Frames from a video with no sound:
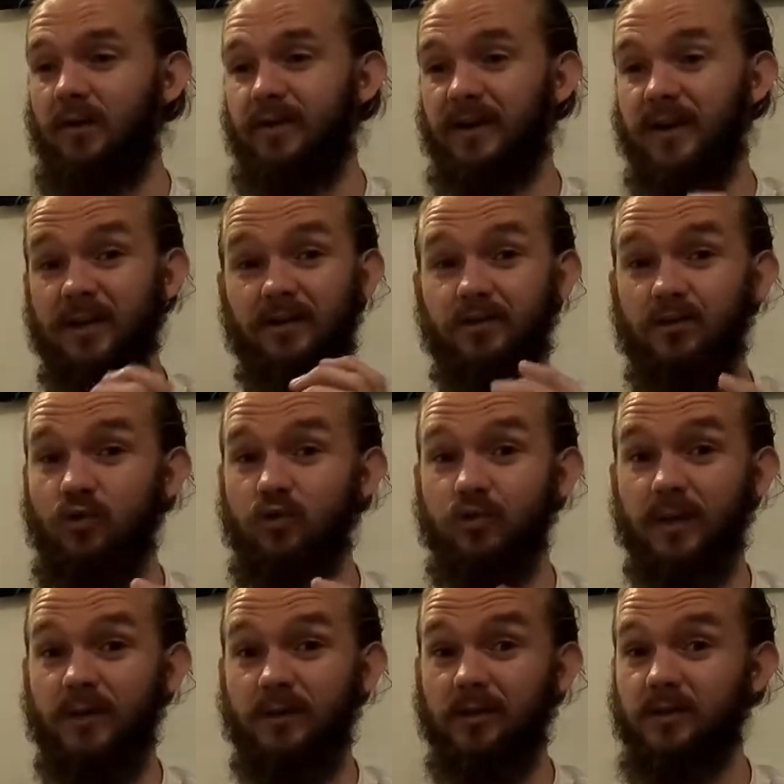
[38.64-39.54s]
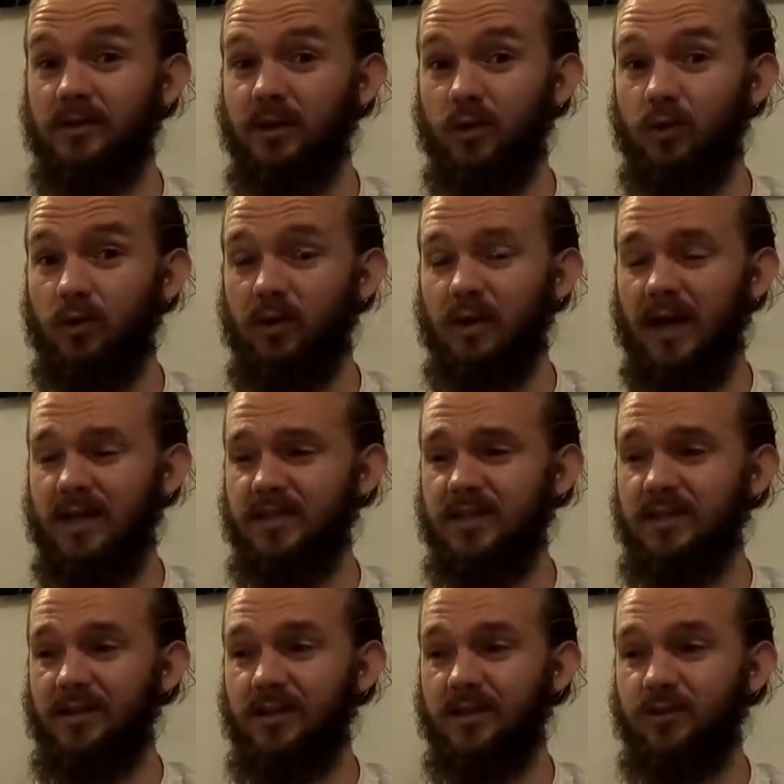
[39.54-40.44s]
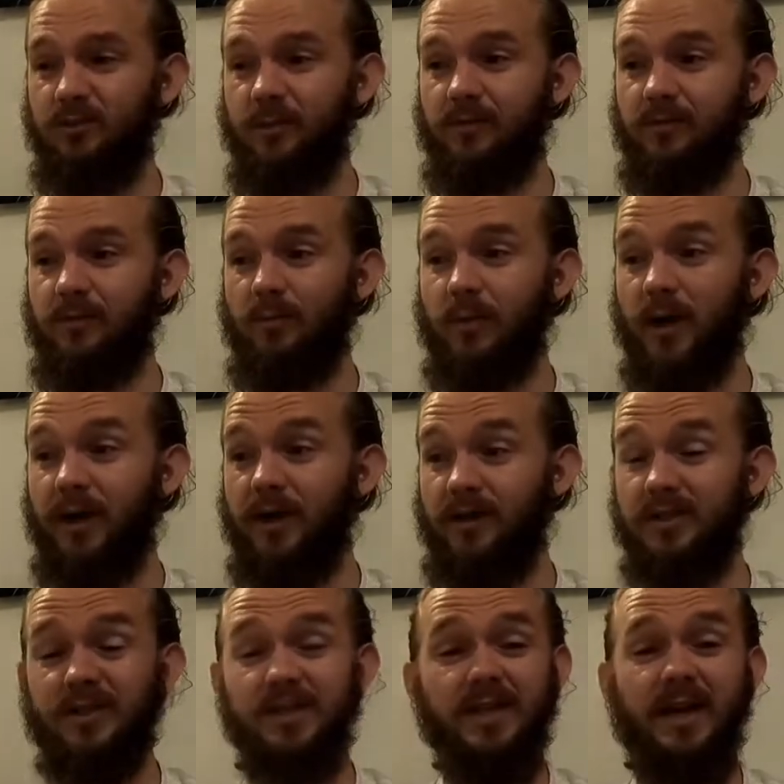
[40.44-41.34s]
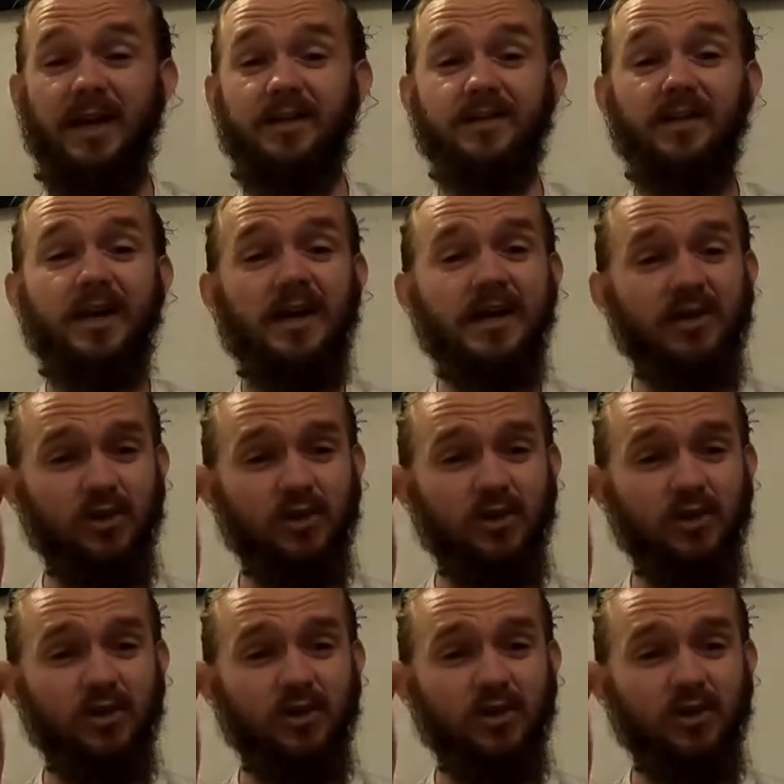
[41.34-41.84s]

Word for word: of a kind of New England cult classic, this one, from what I understand.